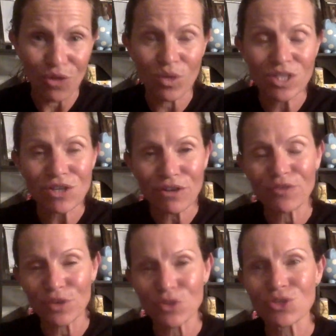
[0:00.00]
What's our
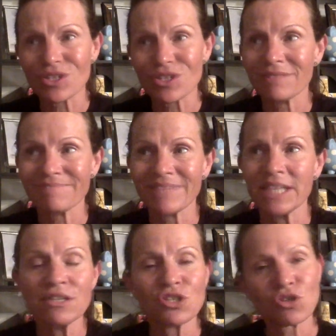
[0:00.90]
first
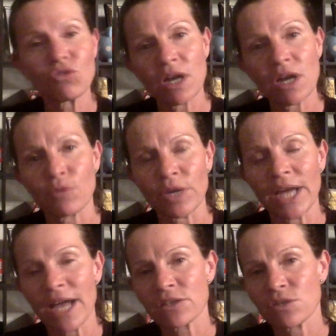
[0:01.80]
initial gut
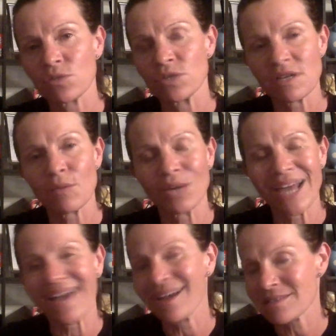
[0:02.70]
reaction when someone
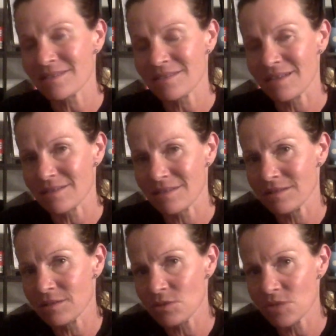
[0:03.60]
asks us to
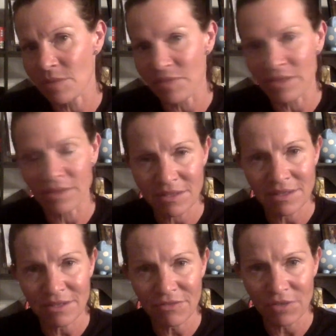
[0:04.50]
do something that's
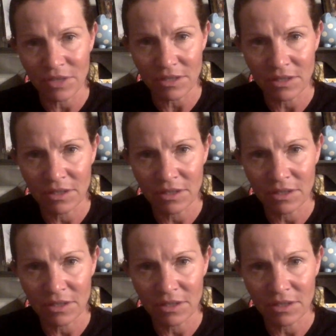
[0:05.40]
different?